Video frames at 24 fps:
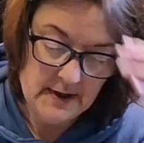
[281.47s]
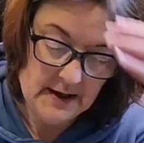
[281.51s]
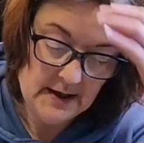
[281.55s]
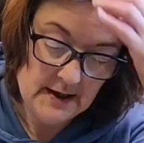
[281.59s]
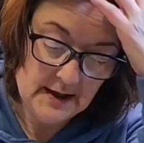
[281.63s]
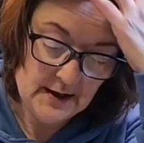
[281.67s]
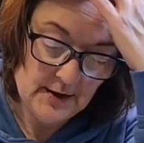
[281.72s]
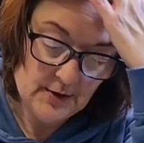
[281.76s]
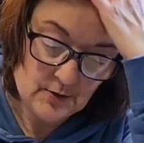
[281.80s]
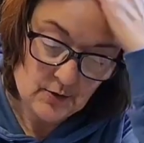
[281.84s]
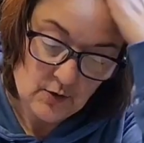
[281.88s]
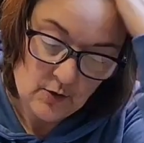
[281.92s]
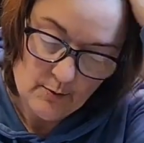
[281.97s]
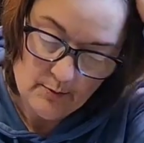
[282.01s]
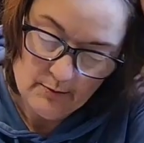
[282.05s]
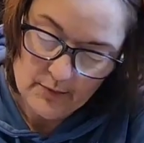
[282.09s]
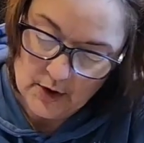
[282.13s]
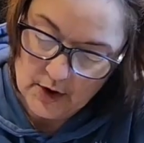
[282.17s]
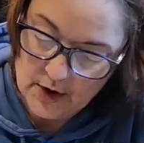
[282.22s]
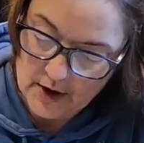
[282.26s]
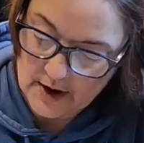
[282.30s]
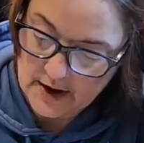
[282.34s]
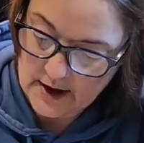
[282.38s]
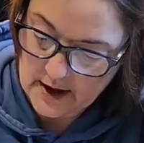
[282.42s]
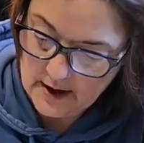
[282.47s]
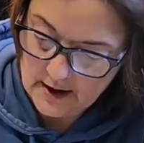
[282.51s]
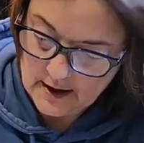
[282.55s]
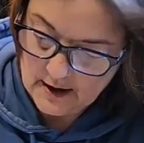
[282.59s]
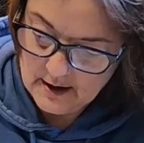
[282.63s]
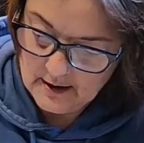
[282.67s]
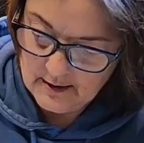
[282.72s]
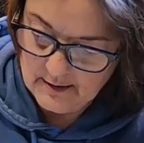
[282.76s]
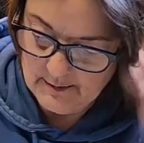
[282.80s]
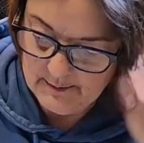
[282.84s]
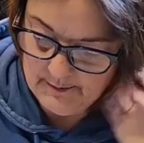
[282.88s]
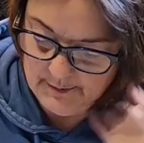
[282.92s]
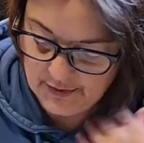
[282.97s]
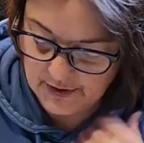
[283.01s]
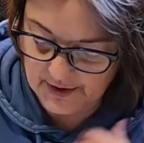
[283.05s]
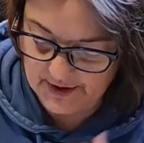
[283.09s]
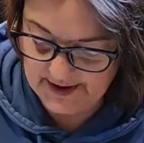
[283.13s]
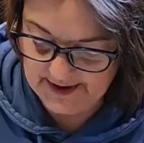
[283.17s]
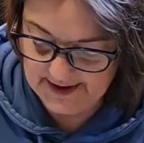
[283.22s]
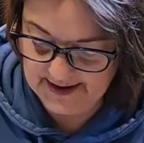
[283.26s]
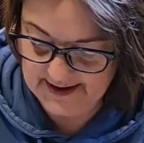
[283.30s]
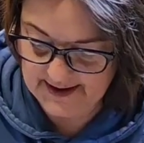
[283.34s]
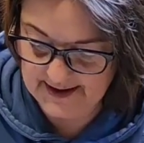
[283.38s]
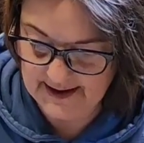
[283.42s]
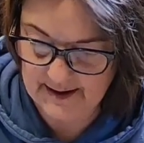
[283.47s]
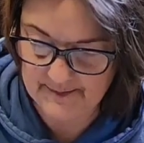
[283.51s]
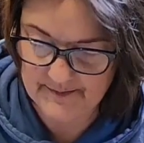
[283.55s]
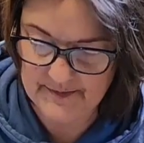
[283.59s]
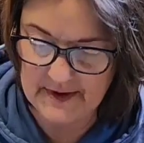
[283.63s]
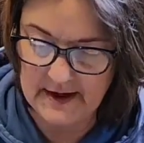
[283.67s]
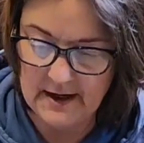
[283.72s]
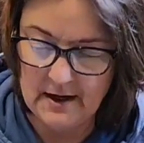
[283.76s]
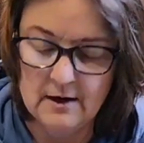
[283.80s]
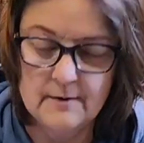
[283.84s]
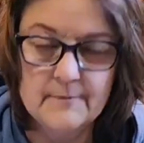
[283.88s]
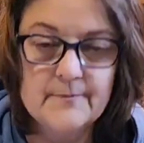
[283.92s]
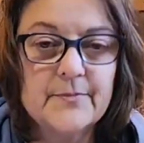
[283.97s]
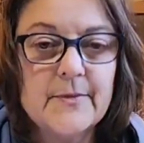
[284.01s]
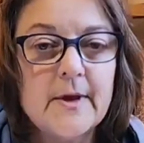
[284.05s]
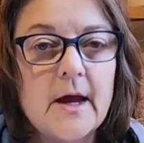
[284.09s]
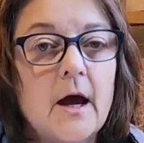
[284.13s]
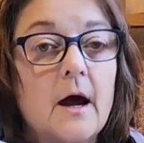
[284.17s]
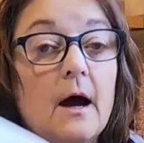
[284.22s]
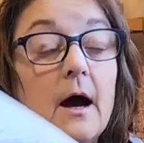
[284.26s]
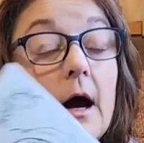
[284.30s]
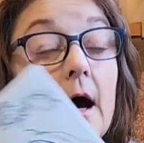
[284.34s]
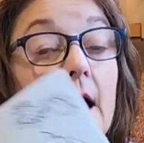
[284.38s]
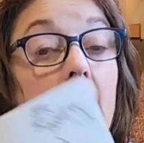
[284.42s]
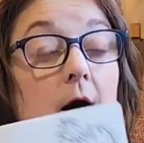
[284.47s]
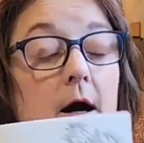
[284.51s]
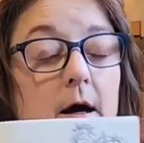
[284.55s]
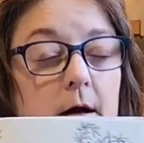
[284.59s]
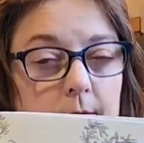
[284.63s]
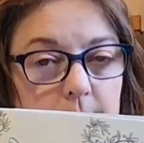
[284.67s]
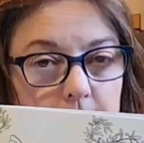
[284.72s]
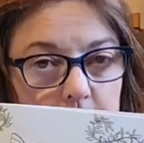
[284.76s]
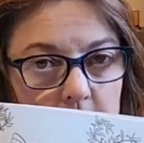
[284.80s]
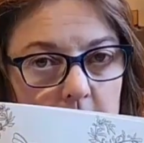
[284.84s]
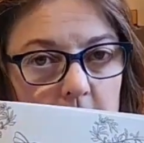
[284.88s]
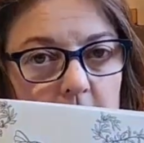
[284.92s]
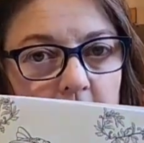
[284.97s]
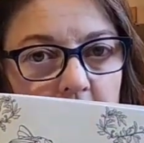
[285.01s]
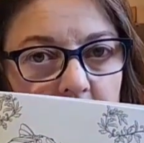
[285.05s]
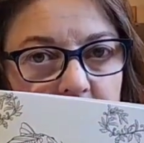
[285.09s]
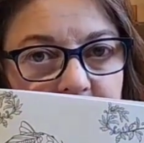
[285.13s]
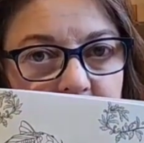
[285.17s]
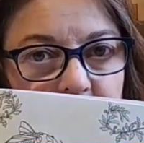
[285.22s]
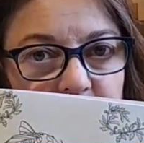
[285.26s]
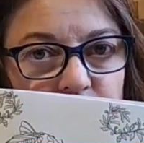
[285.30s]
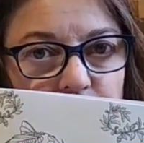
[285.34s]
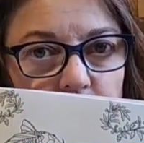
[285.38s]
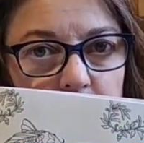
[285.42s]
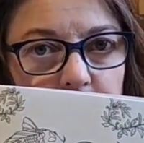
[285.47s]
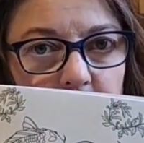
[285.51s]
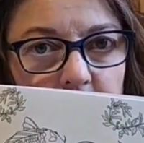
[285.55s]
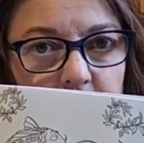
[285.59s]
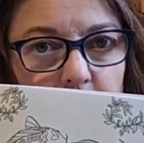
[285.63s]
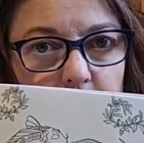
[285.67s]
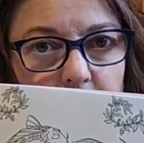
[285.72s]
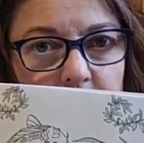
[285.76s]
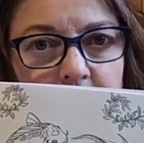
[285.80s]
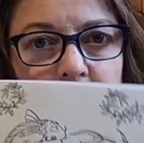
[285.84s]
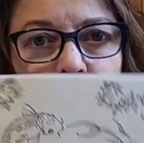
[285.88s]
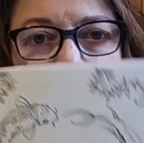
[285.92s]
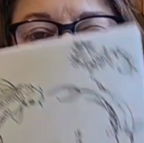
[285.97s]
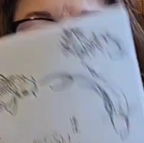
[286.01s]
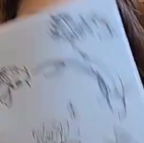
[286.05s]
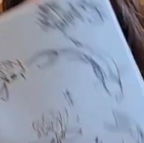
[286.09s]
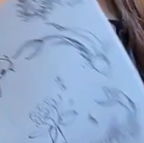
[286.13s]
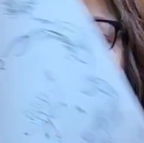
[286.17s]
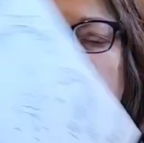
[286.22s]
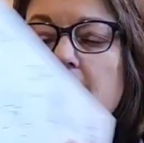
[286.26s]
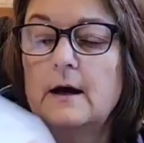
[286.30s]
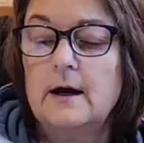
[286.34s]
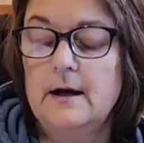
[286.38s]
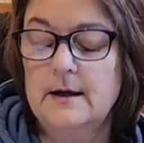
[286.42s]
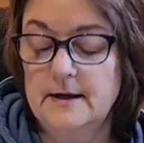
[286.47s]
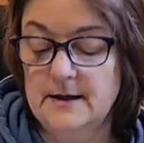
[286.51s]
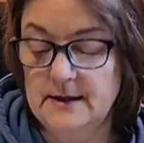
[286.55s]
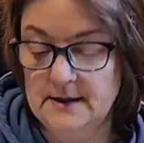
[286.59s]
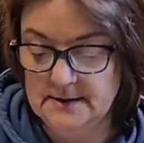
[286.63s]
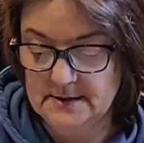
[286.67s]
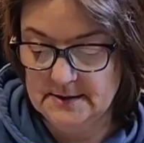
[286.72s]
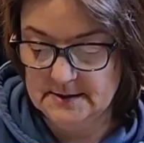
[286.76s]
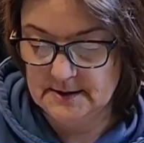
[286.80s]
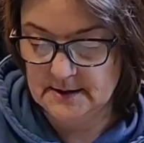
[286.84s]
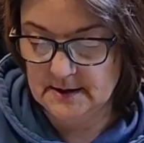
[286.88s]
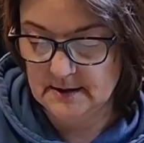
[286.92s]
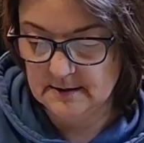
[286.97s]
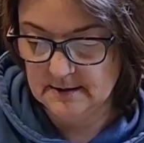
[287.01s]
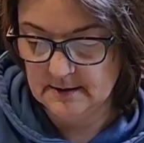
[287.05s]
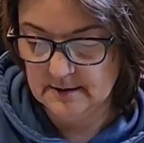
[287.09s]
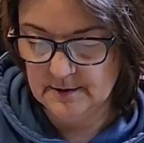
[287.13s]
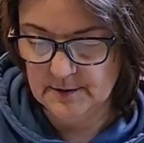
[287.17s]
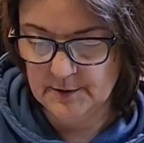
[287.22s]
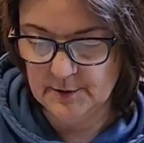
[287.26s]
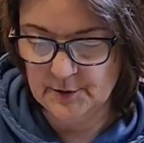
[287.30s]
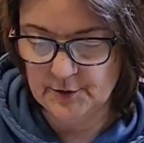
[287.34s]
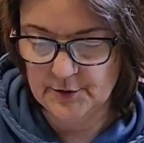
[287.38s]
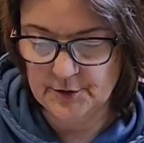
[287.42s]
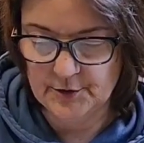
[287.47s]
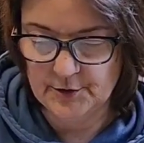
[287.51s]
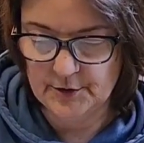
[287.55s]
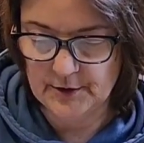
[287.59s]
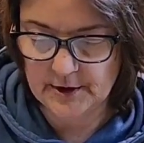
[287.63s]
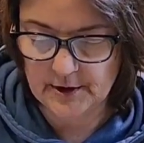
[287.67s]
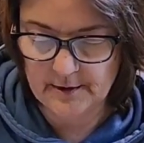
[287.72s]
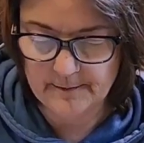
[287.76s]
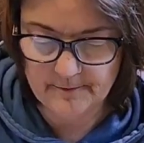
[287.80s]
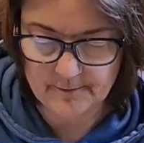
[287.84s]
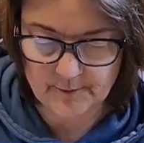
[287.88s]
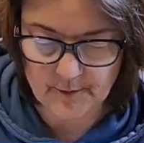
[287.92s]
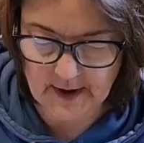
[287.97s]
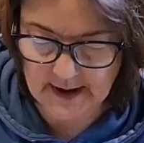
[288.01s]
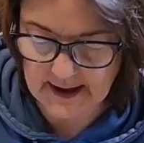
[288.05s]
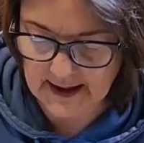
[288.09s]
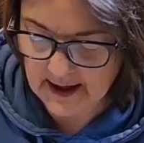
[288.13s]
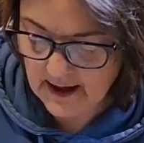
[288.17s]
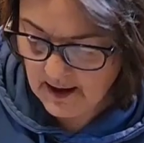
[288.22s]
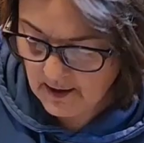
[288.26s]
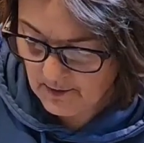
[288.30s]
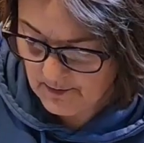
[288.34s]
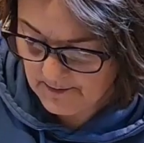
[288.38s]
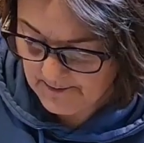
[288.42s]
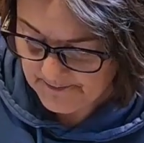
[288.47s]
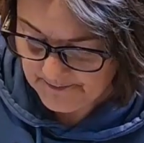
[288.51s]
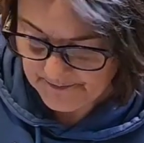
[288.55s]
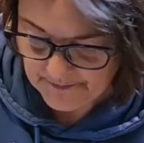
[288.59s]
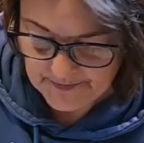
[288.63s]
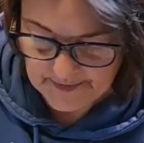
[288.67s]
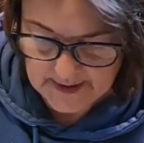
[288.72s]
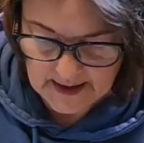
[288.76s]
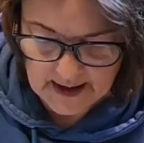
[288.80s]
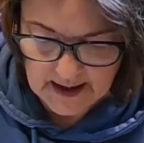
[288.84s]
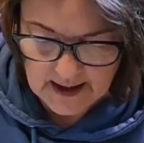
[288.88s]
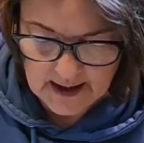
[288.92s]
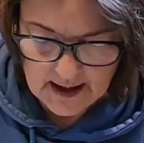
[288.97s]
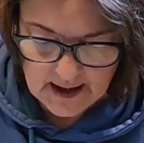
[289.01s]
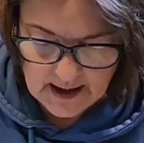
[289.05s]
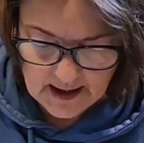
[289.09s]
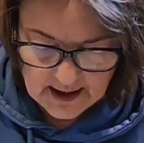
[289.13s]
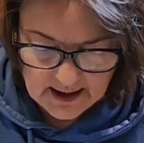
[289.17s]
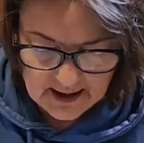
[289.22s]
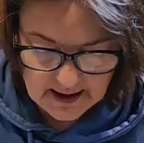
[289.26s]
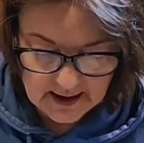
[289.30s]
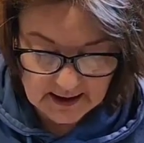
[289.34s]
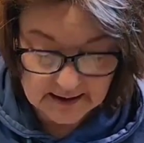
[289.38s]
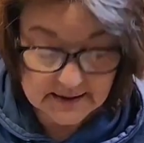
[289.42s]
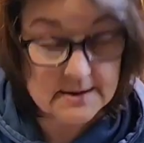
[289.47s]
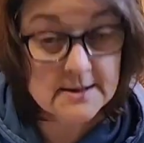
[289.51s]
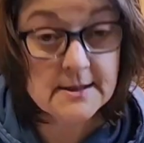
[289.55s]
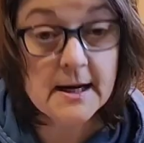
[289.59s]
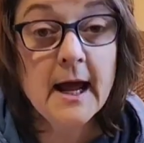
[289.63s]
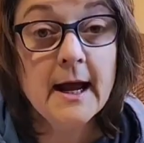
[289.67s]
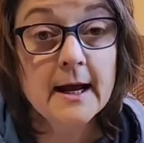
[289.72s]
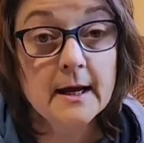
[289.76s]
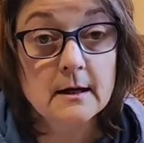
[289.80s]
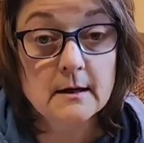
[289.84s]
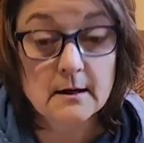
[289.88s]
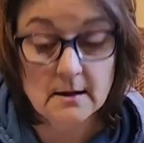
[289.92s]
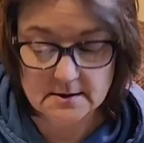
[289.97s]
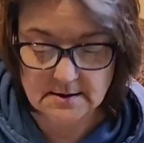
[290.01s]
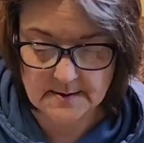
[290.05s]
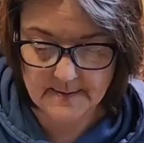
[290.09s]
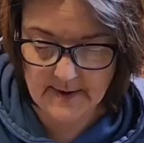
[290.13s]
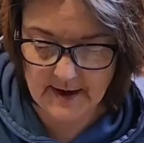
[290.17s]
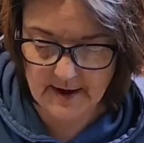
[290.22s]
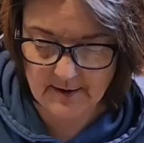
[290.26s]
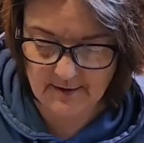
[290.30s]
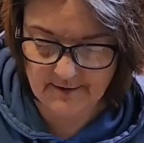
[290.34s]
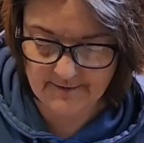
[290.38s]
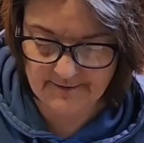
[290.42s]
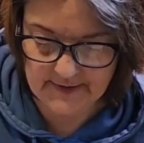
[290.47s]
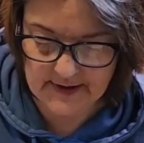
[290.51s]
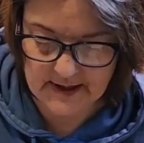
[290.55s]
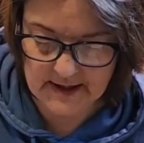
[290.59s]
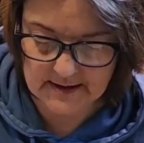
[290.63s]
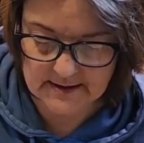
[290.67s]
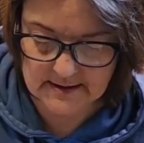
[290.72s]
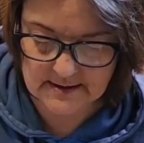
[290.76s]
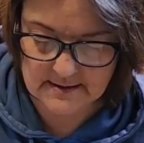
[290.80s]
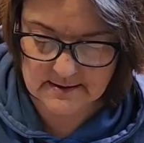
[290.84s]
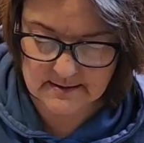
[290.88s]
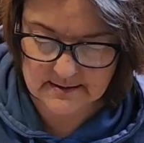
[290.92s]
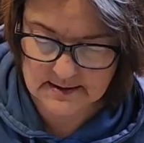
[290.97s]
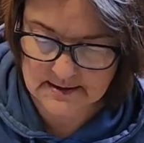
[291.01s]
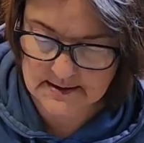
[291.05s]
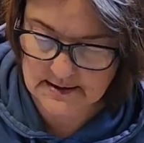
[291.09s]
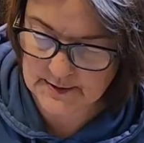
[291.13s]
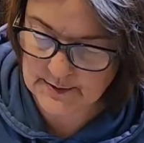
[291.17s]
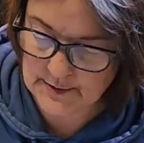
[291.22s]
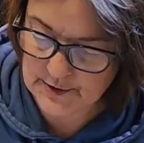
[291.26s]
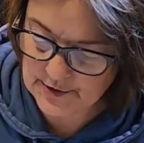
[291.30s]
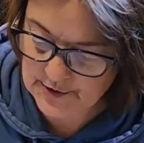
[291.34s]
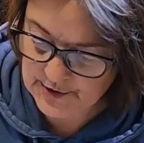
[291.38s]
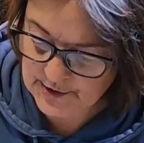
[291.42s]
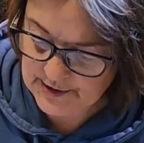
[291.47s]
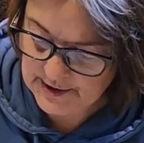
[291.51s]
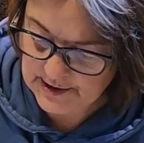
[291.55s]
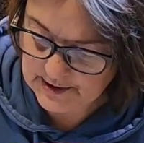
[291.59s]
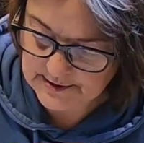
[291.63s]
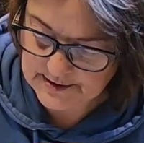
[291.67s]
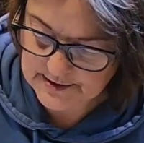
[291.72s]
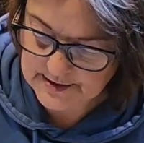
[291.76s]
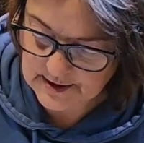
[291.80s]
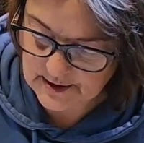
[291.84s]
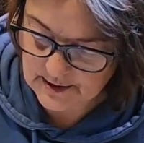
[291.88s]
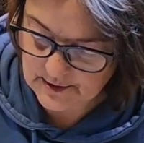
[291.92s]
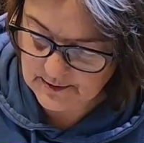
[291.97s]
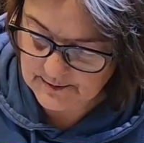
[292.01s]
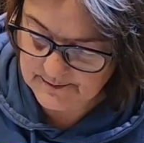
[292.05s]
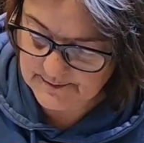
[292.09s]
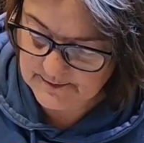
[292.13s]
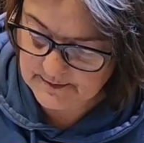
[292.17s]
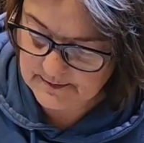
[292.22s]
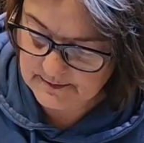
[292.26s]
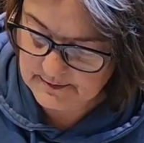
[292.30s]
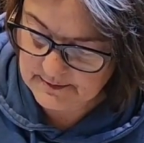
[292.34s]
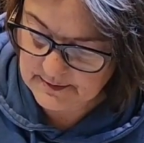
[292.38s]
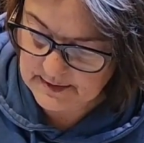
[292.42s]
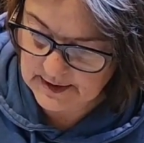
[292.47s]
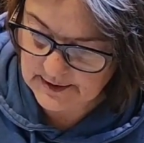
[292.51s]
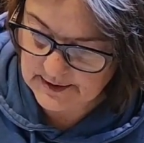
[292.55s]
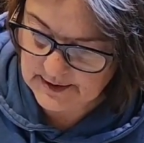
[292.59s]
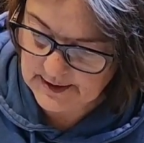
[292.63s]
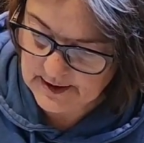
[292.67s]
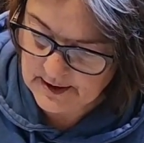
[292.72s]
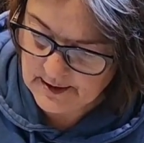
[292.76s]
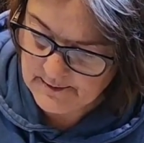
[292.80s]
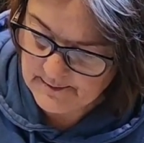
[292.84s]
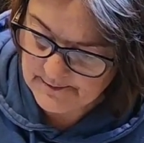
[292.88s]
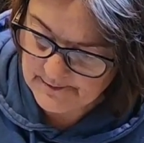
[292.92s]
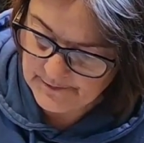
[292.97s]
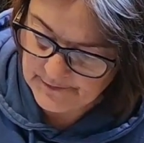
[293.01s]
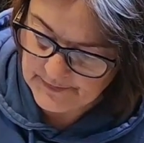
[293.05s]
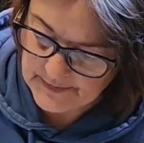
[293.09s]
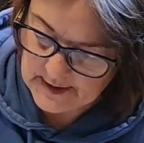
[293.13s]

making your own book, putting it up there. Gung Hei Fat Choi, by the way. It is the Lunar New Year right now. Today, as a matter of fact, is the Lunar New Year. So there you go.